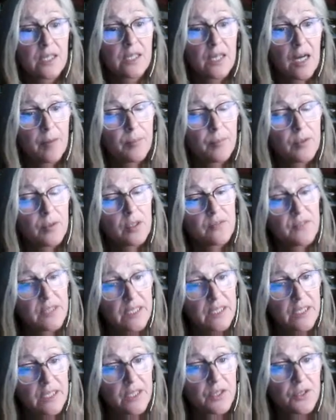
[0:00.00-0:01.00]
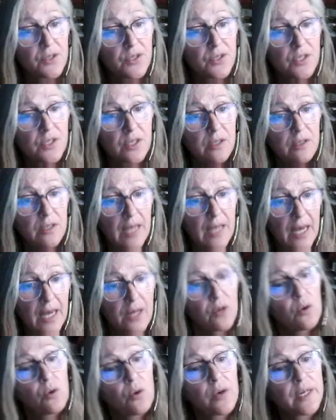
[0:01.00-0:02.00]
a couple of tiers,
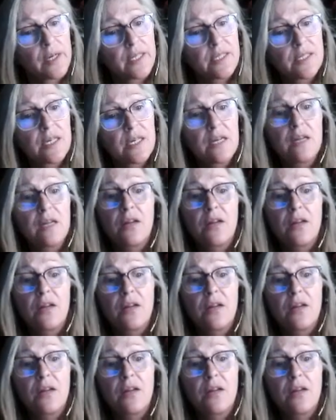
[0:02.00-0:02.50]
categories.